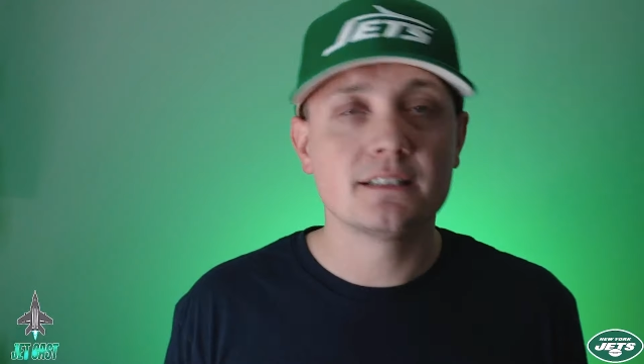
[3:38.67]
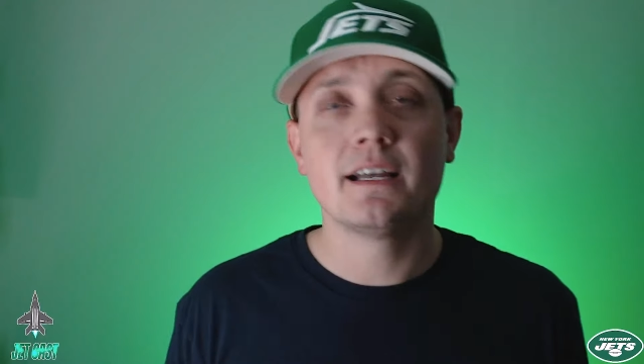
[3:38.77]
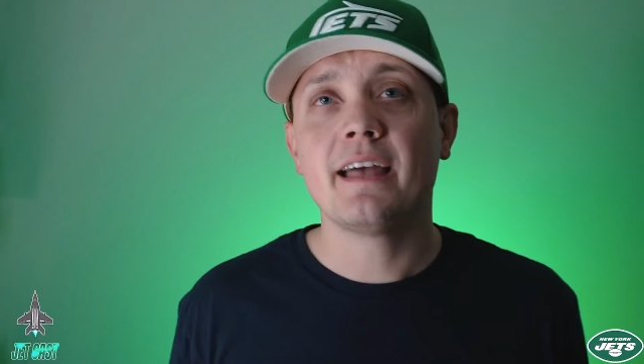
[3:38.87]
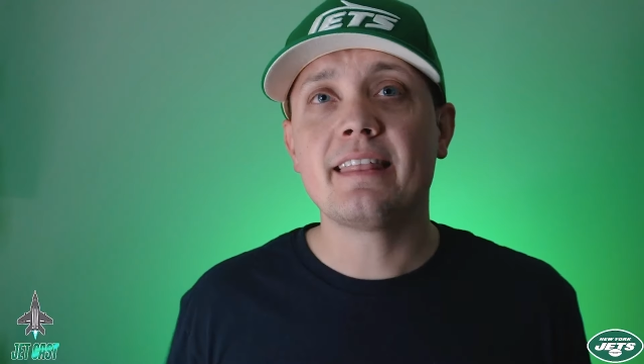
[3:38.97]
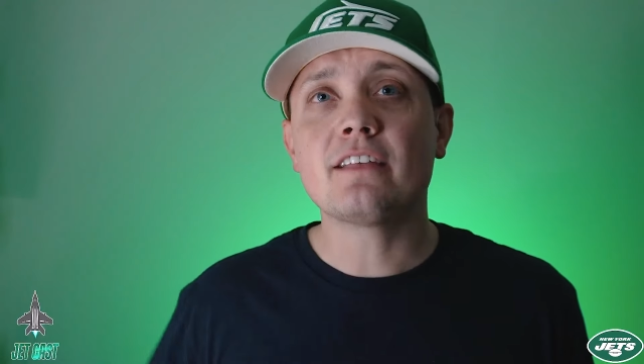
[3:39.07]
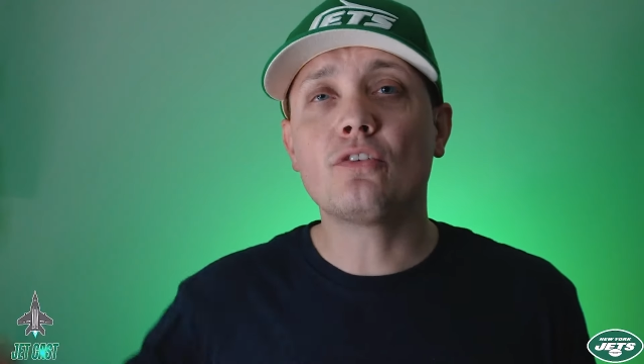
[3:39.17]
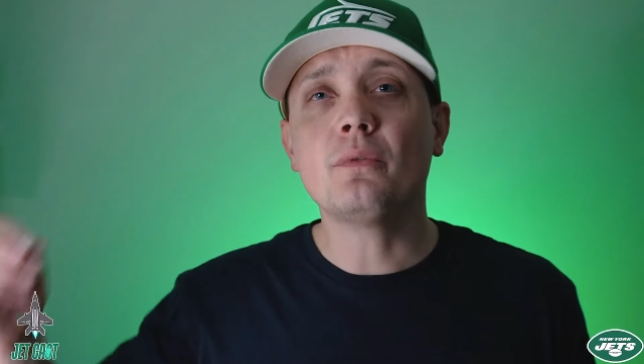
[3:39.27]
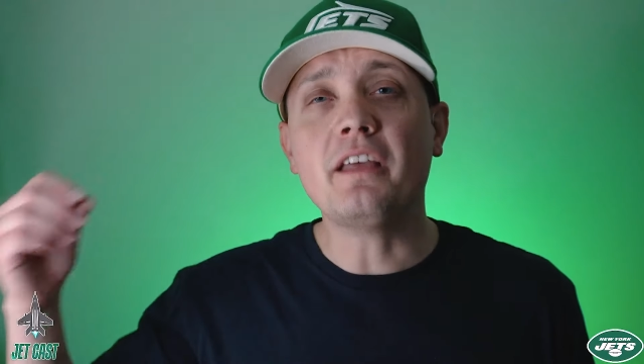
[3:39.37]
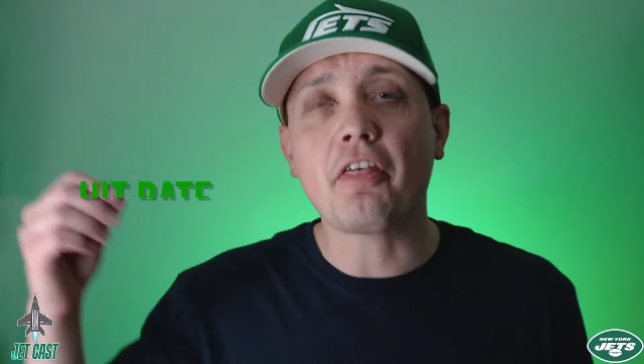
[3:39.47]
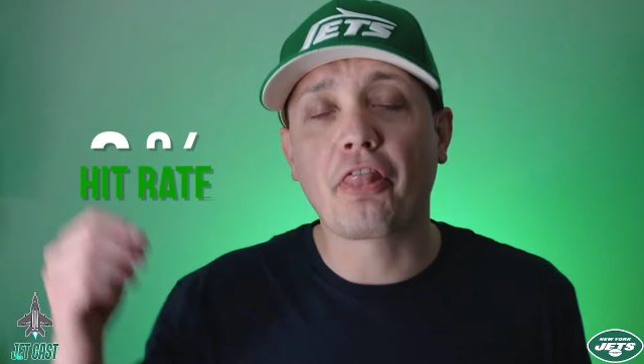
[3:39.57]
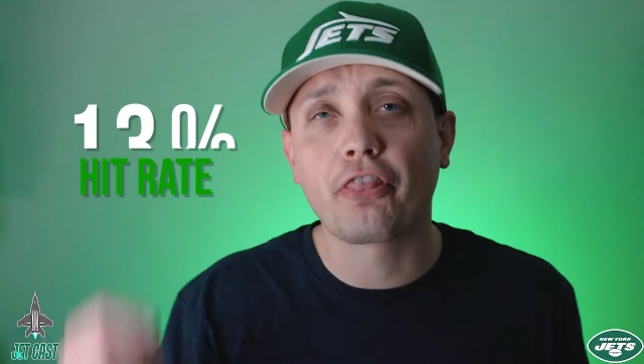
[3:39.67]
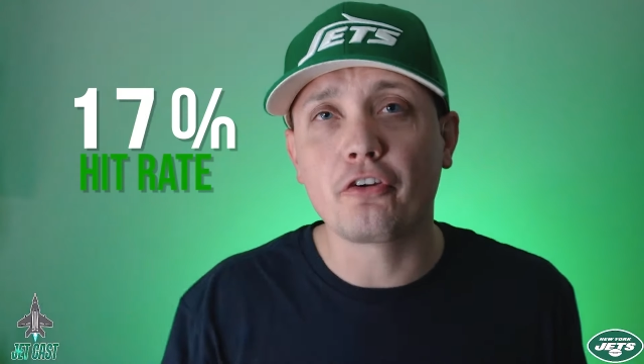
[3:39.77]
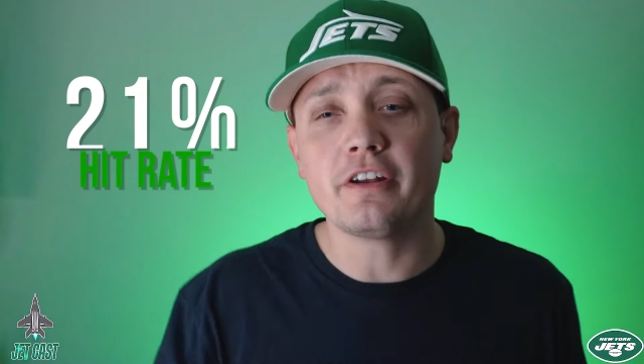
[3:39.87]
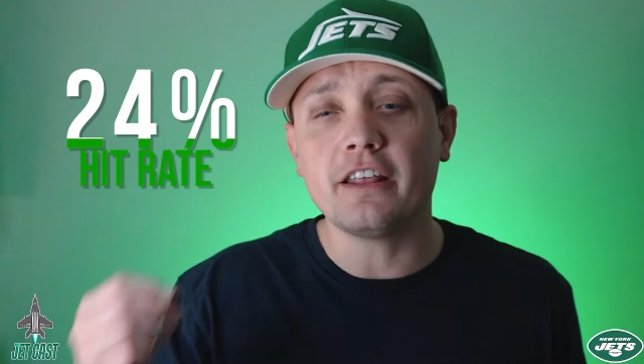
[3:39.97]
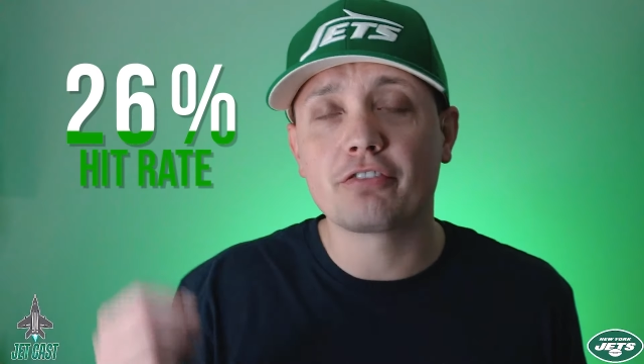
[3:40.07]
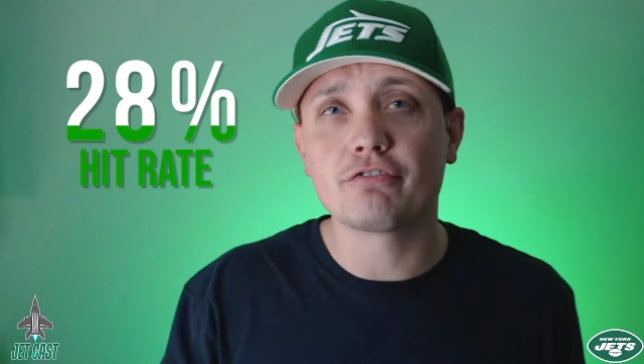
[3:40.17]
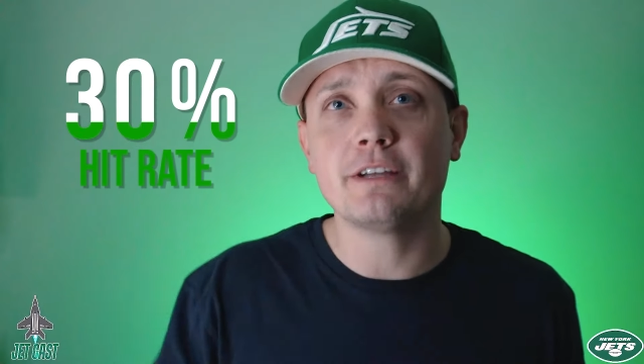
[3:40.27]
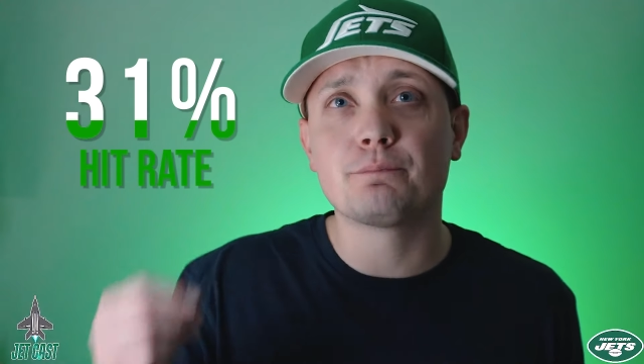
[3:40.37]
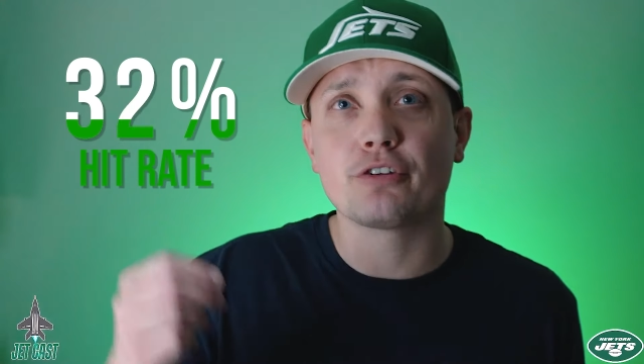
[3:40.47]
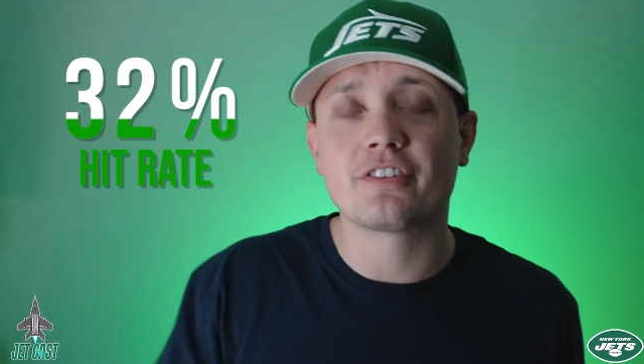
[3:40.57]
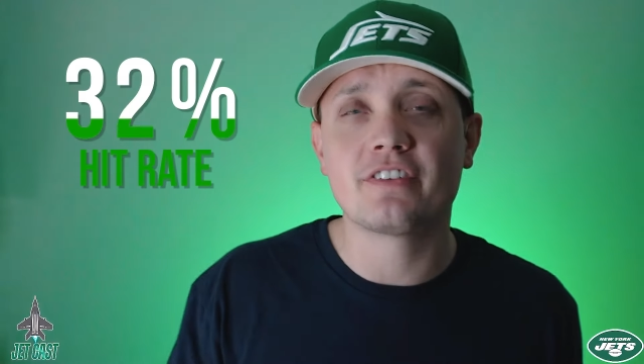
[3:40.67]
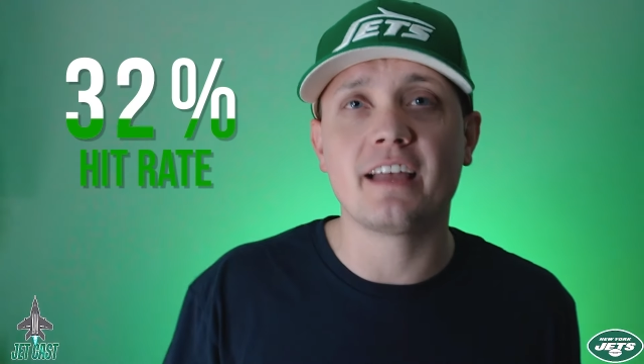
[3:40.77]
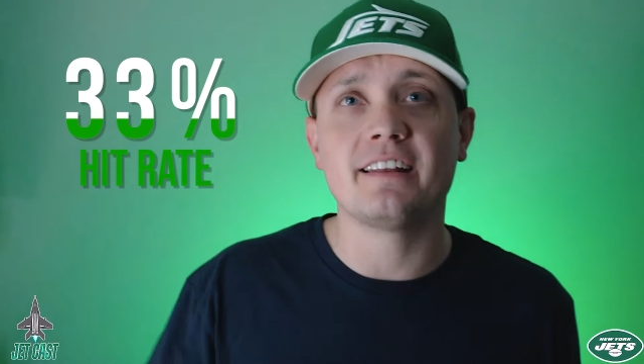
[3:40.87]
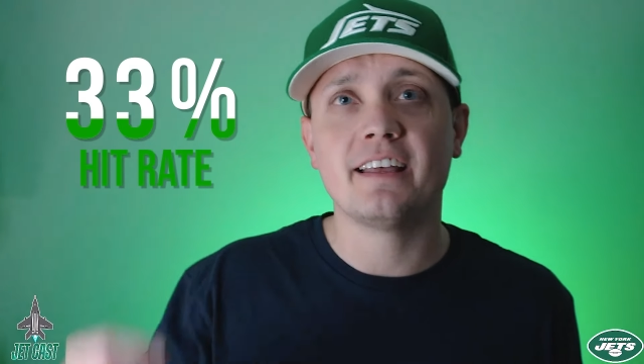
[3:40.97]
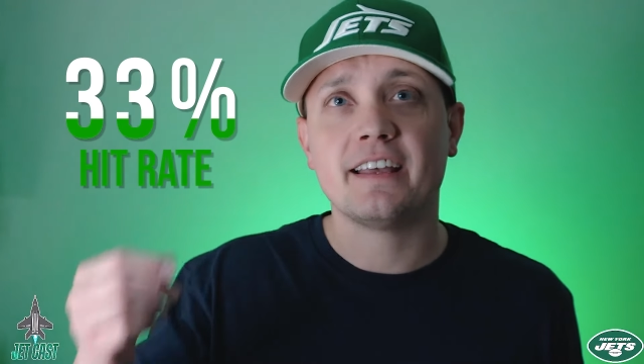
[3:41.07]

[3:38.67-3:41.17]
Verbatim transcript: That's only a 33%